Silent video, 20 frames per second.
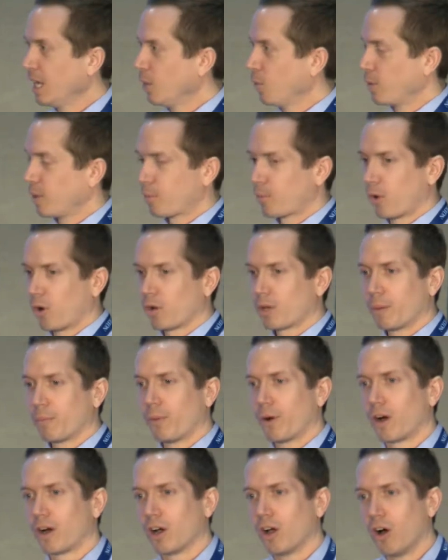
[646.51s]
We broke
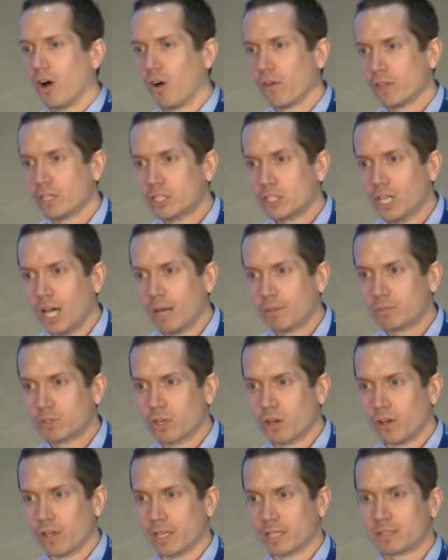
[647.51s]
apart all the shop
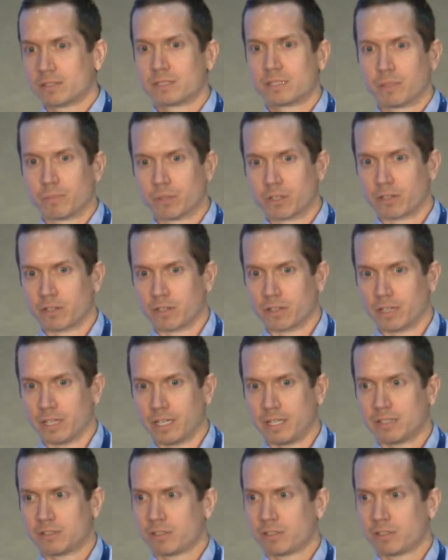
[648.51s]
drawings similarly.